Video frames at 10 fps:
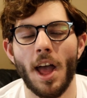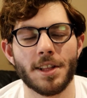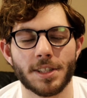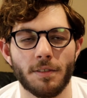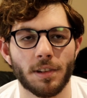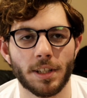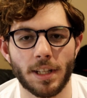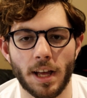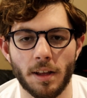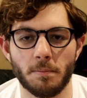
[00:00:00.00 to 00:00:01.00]
and stuff
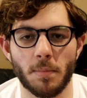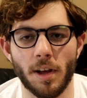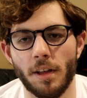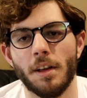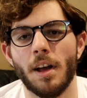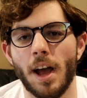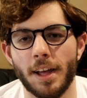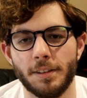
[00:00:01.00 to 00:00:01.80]
like that, but I